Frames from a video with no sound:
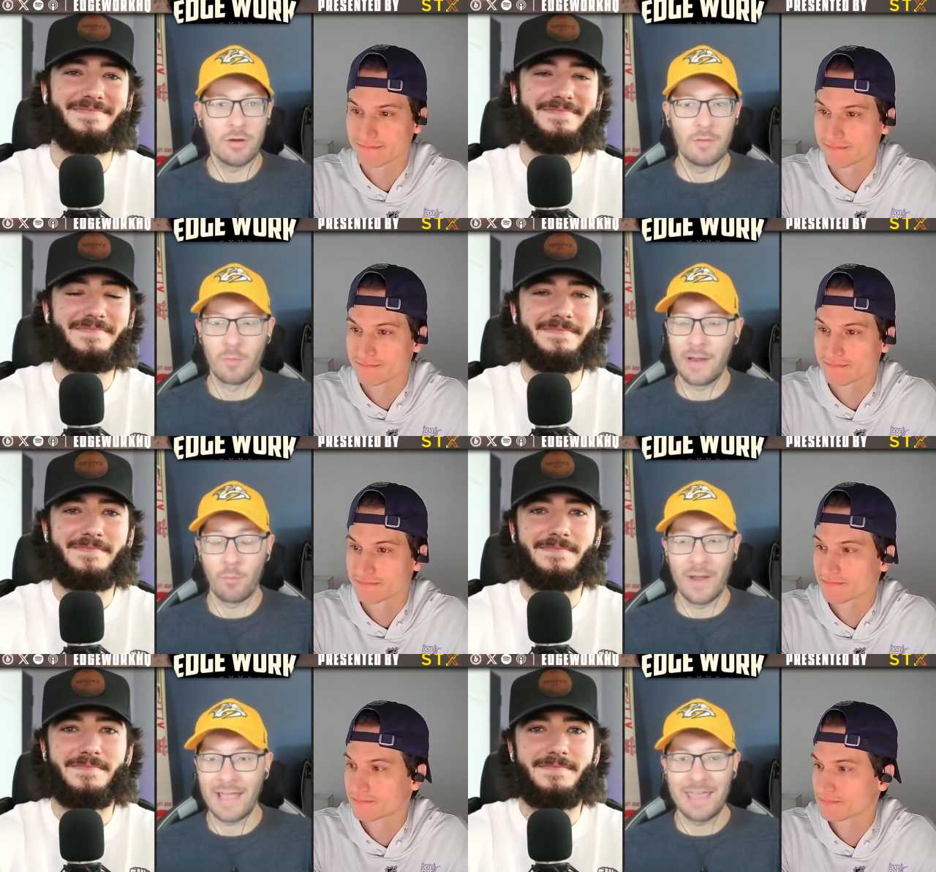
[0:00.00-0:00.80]
Speaker 1: when when
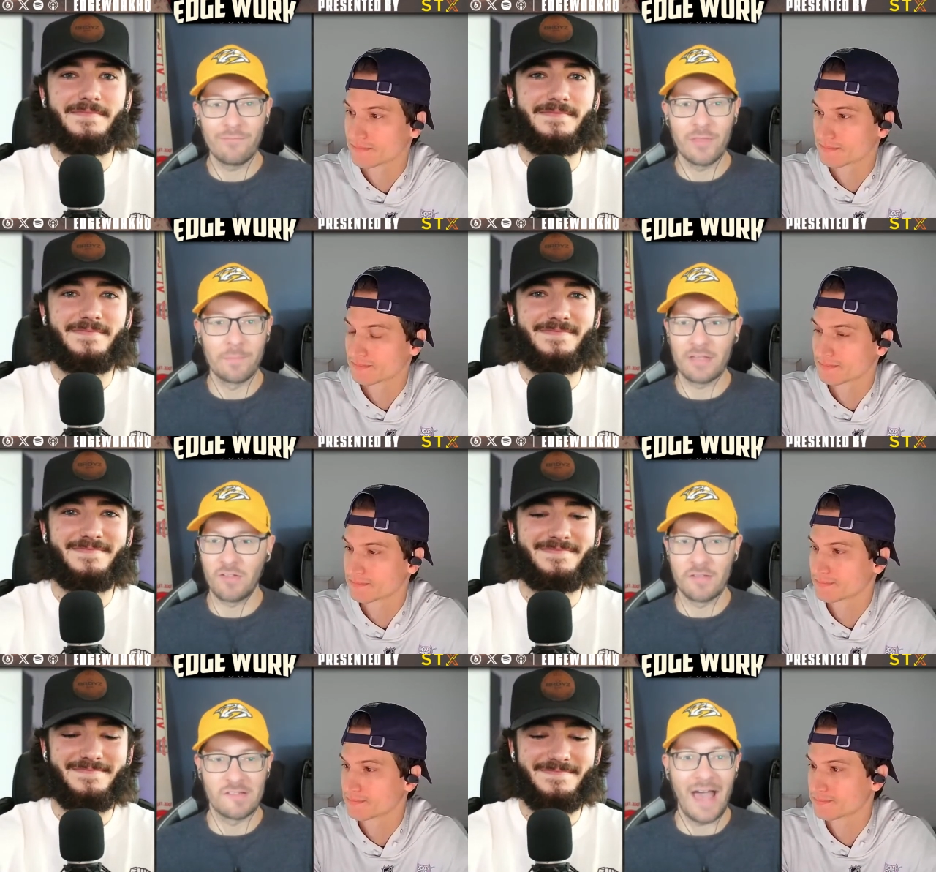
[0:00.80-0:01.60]
I give the picks on
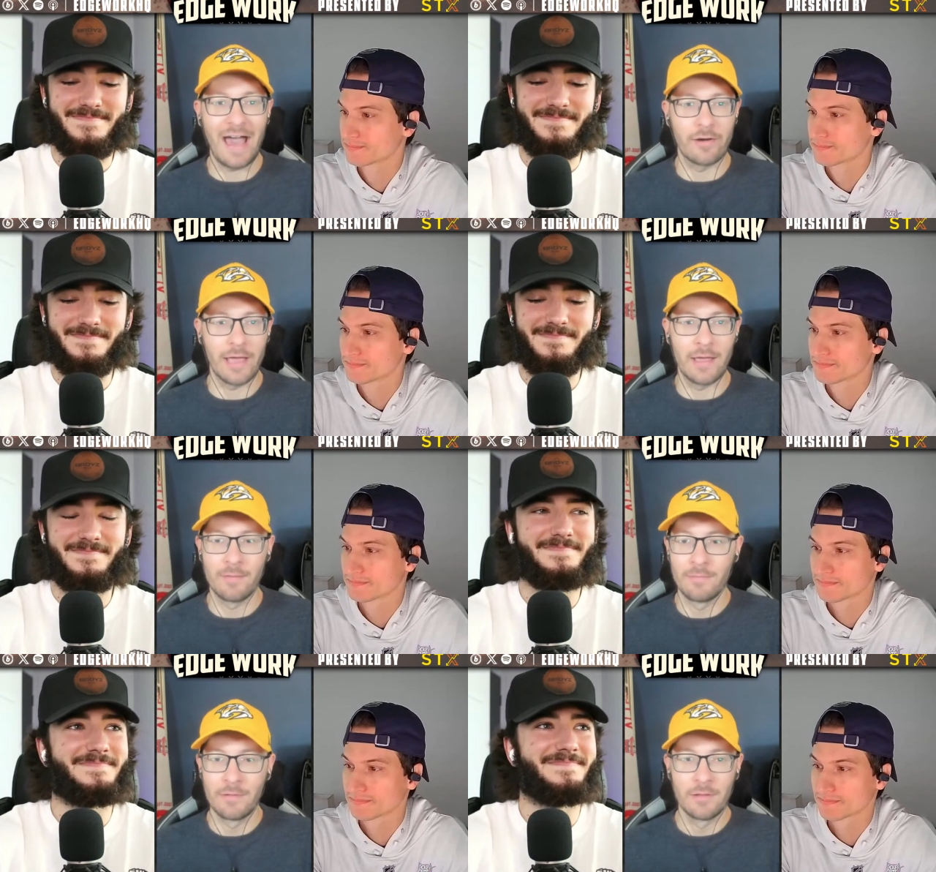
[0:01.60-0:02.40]
Saturday,
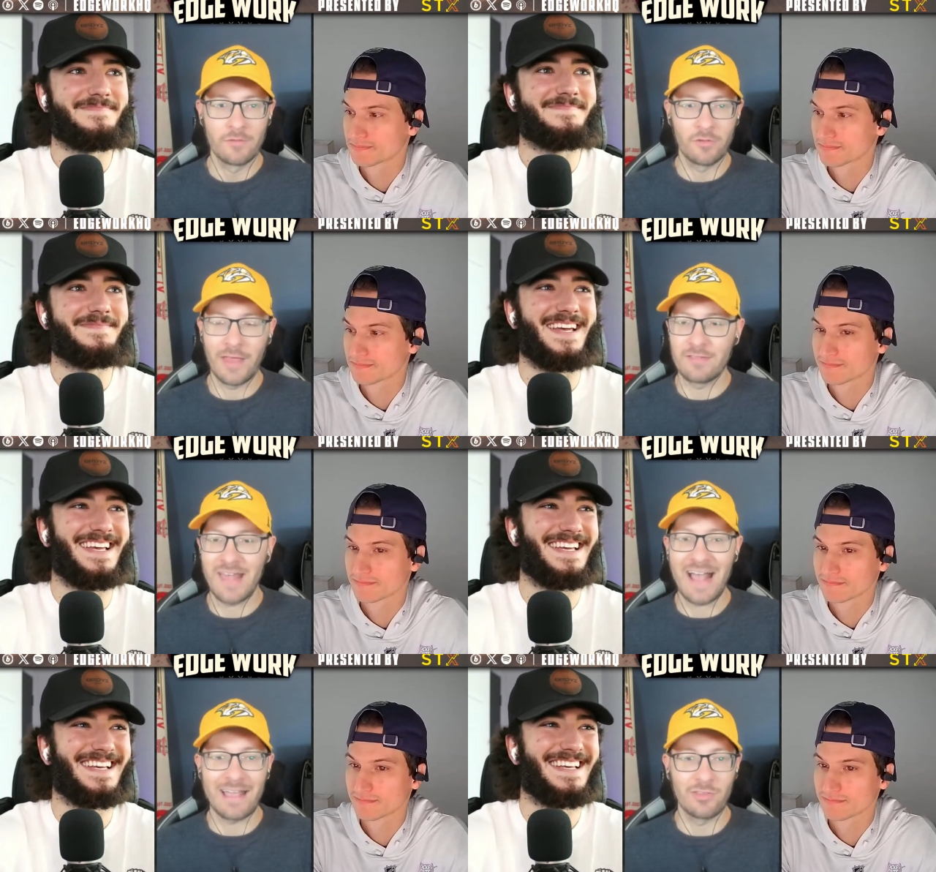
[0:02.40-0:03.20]
so that Zack
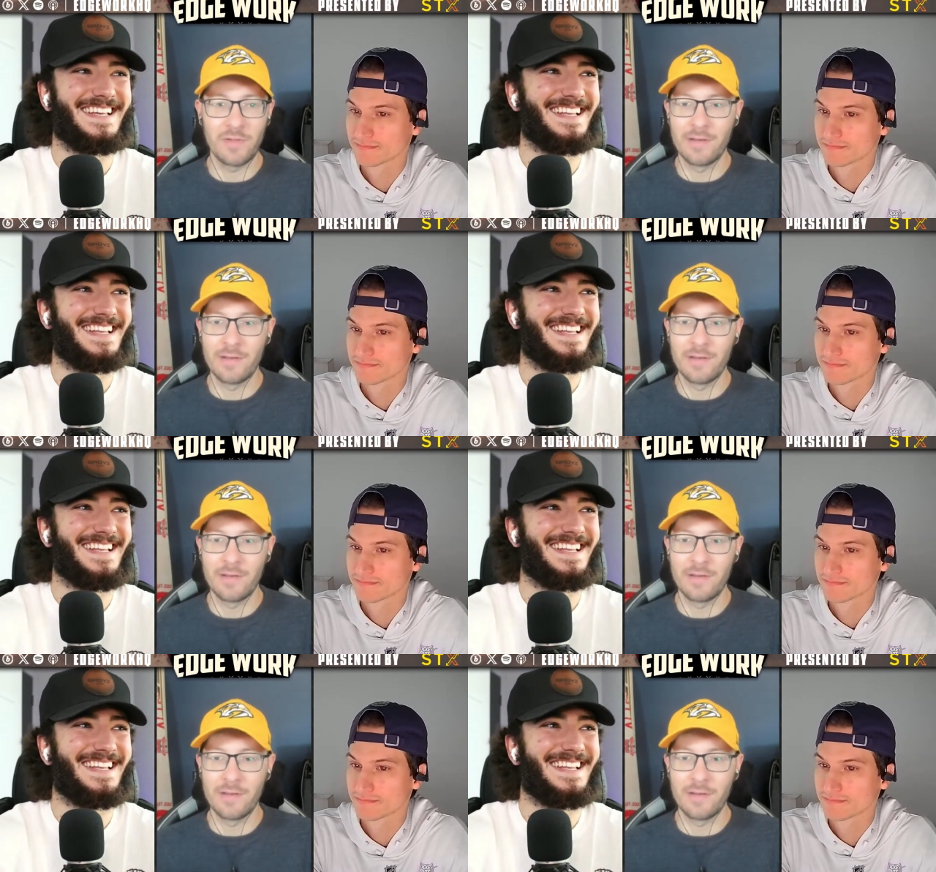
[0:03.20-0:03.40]
can tweet them